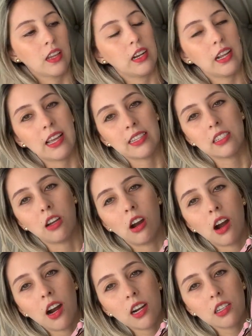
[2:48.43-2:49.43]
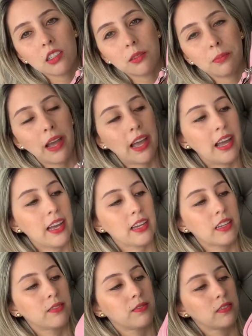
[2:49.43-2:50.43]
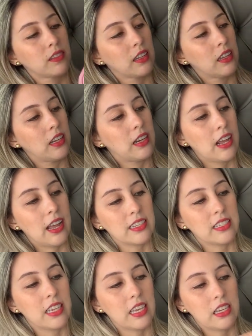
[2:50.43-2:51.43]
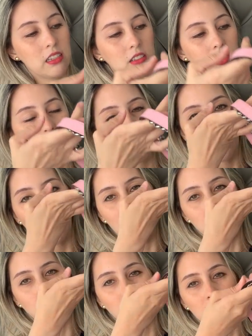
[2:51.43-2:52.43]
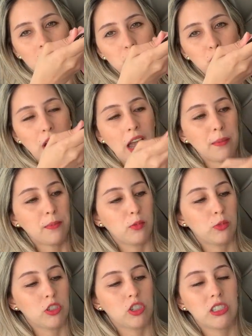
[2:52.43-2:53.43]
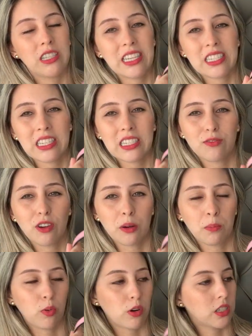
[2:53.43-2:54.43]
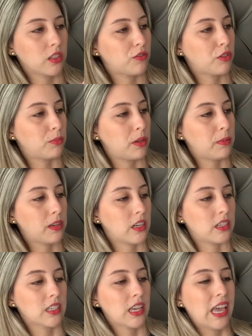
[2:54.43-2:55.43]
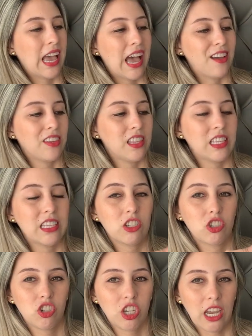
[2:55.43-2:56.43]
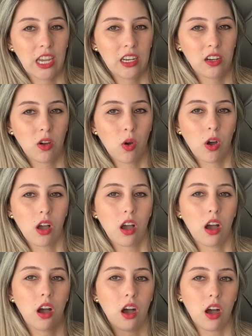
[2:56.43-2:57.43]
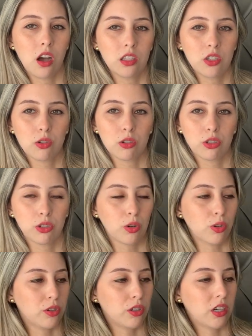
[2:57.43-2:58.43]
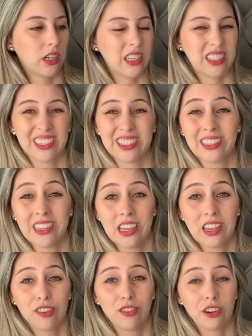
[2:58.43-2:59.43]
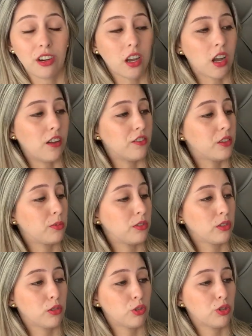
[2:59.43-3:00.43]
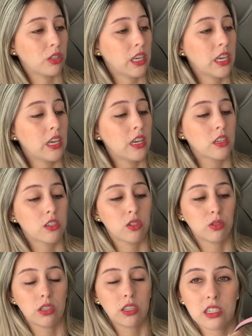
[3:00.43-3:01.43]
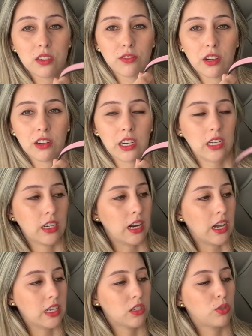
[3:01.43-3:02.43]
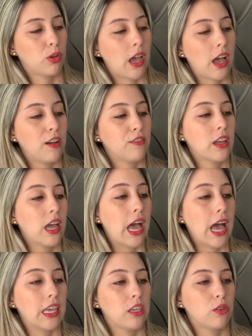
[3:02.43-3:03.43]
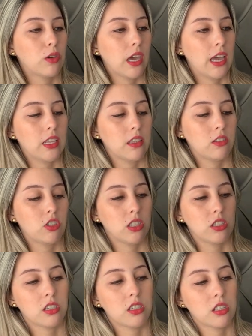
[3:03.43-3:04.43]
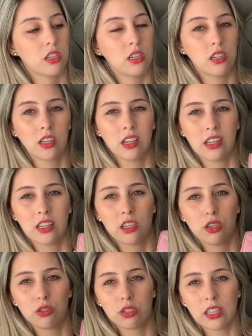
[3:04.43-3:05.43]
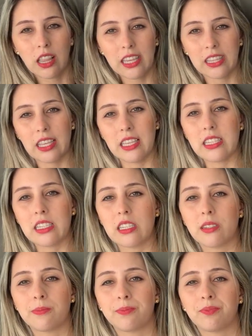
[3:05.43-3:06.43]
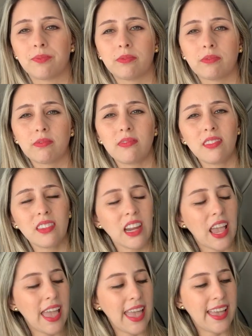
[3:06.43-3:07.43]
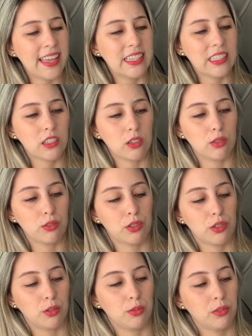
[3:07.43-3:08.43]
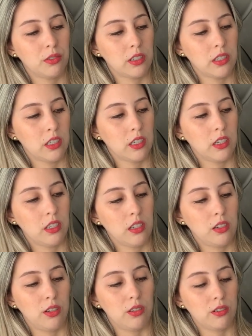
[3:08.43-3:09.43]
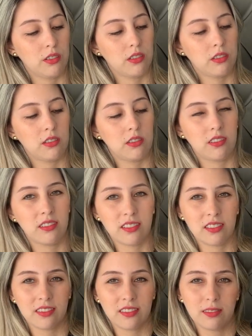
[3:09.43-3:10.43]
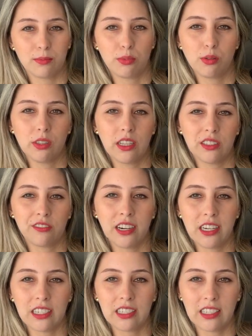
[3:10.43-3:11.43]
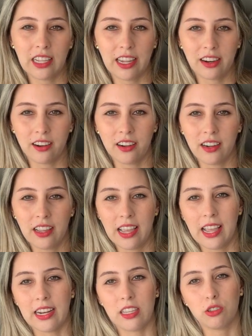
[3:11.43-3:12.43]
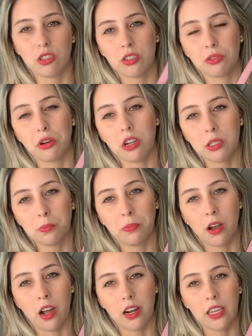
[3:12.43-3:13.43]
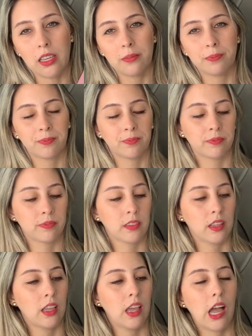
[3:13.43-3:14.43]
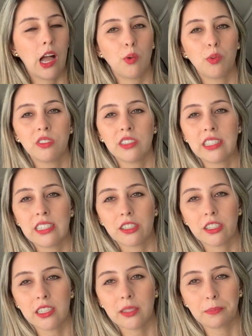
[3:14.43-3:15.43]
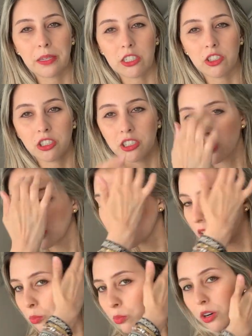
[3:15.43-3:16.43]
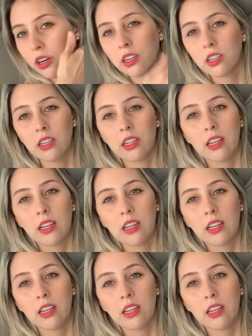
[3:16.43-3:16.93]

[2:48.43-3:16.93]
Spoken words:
It has the heart on the bag. It has the chain with the strap, which this is very important for me because having this chain on your shoulder is very uncomfortable usually. So is very nice to have, and you can just use it like this and also, you know, pull it right there and use it cross body. I will insert the picture somewhere